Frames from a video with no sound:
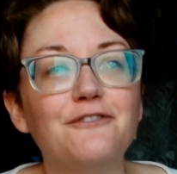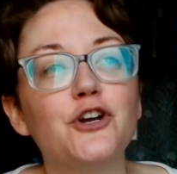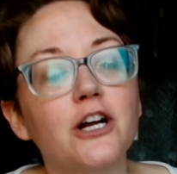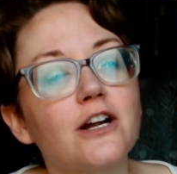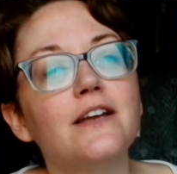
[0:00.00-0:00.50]

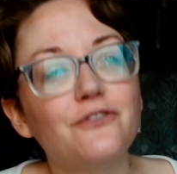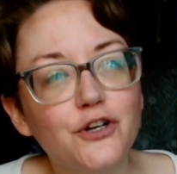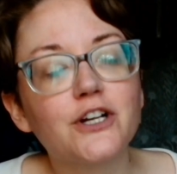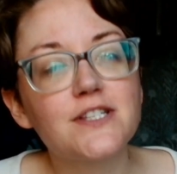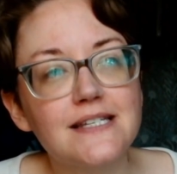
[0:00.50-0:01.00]
you're if
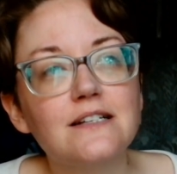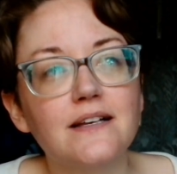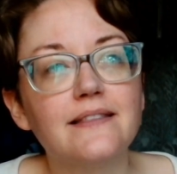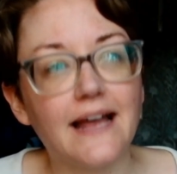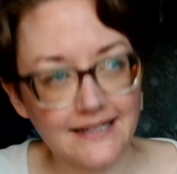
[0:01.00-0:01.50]
you're still
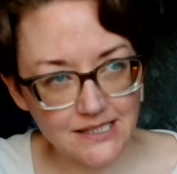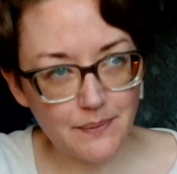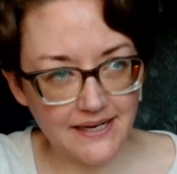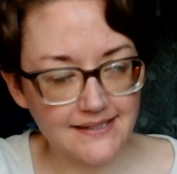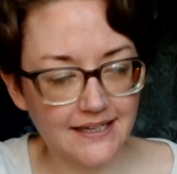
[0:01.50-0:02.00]
in that space,